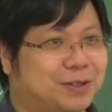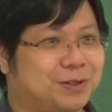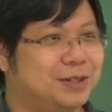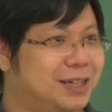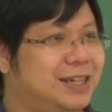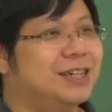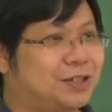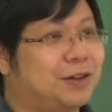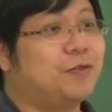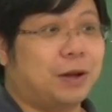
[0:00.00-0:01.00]
So
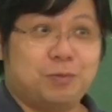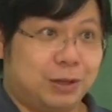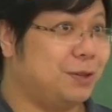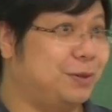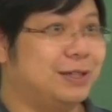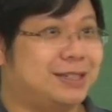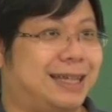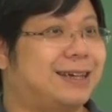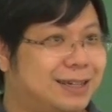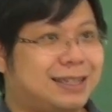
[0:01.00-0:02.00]
if you are really, really
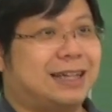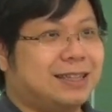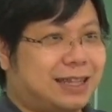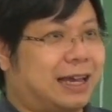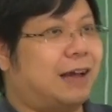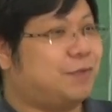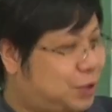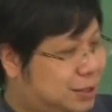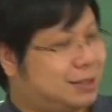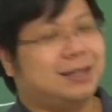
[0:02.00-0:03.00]
sick, then they have
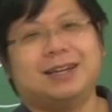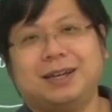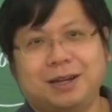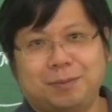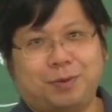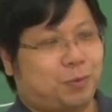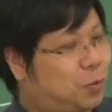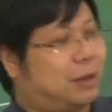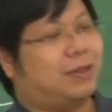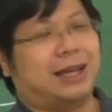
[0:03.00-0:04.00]
just put
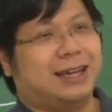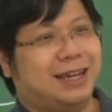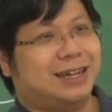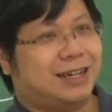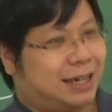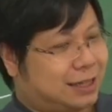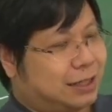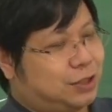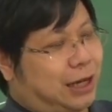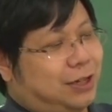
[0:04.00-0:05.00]
one thing here and
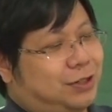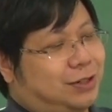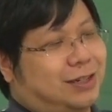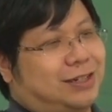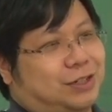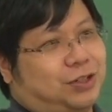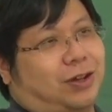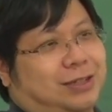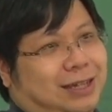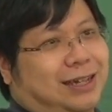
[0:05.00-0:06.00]
then change the
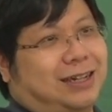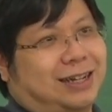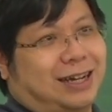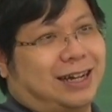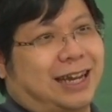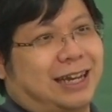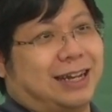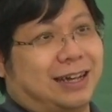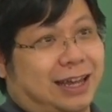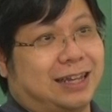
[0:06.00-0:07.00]
shots here again
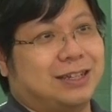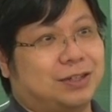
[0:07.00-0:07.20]
and again.